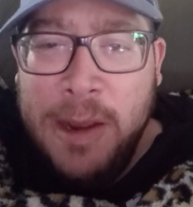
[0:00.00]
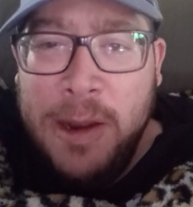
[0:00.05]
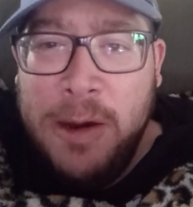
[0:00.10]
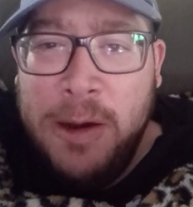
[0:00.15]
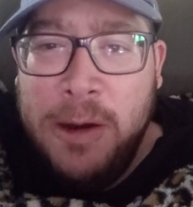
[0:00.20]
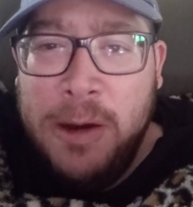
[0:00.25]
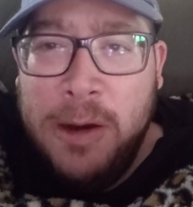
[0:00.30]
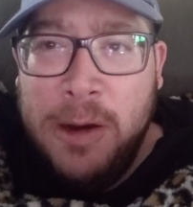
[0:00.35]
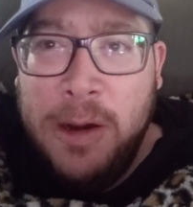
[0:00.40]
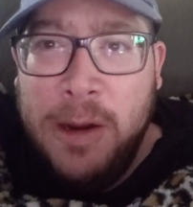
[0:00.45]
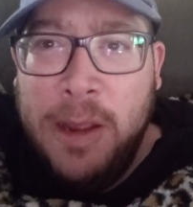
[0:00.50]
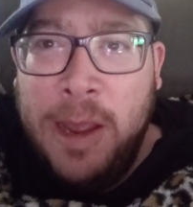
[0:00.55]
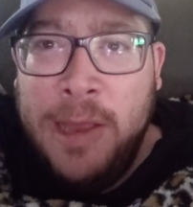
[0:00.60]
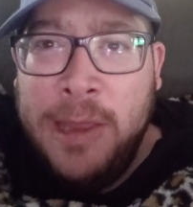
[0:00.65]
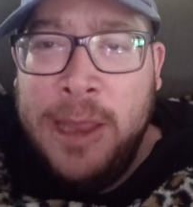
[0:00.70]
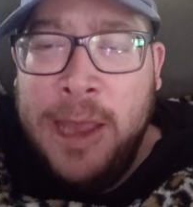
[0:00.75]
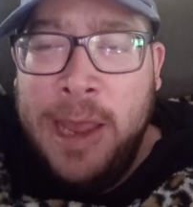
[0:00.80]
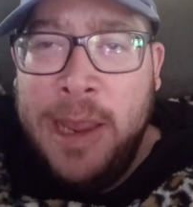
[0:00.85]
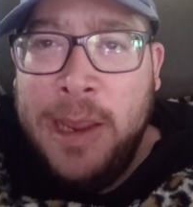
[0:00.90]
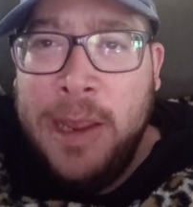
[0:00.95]
Or a
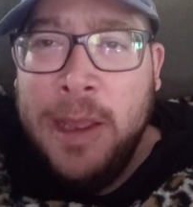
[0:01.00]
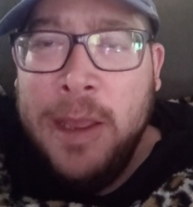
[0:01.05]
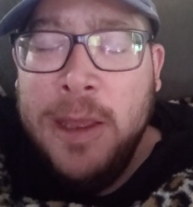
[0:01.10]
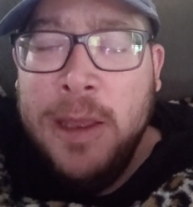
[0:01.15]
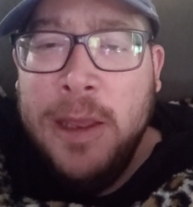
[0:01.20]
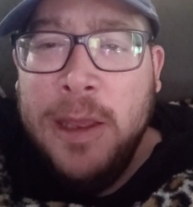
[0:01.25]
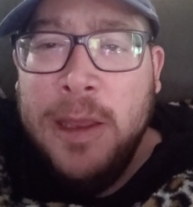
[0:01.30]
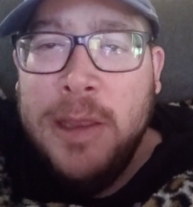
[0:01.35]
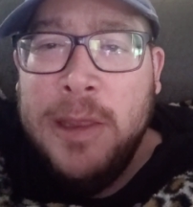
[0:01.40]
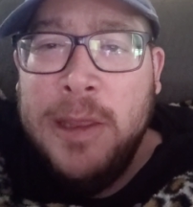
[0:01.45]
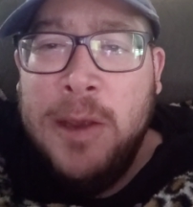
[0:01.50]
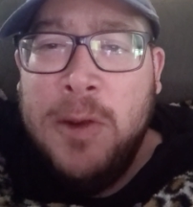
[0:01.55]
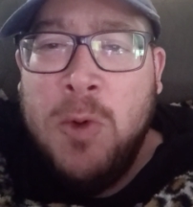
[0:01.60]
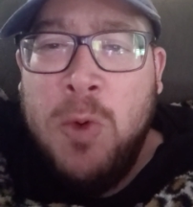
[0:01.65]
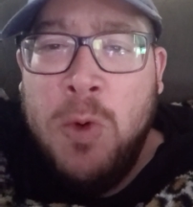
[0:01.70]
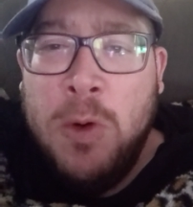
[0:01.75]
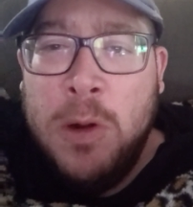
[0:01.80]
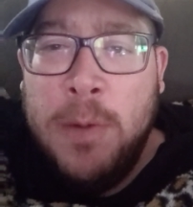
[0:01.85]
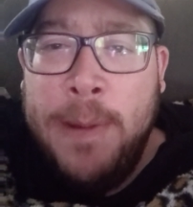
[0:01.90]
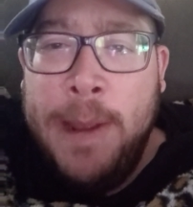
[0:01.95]
thing, the
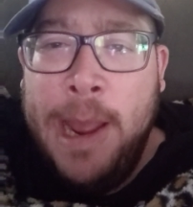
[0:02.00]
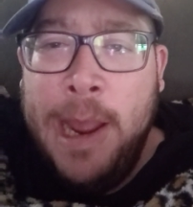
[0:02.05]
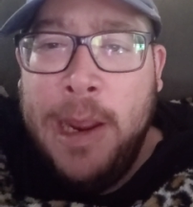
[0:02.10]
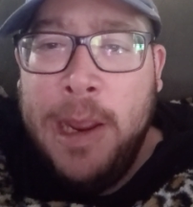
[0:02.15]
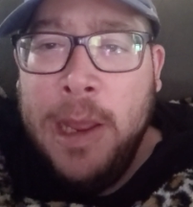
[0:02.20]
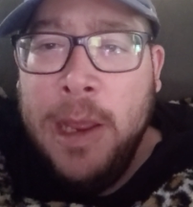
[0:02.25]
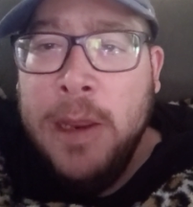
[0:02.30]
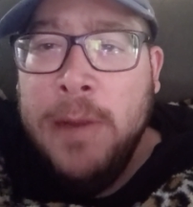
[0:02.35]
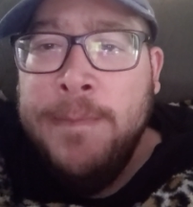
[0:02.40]
cornerback.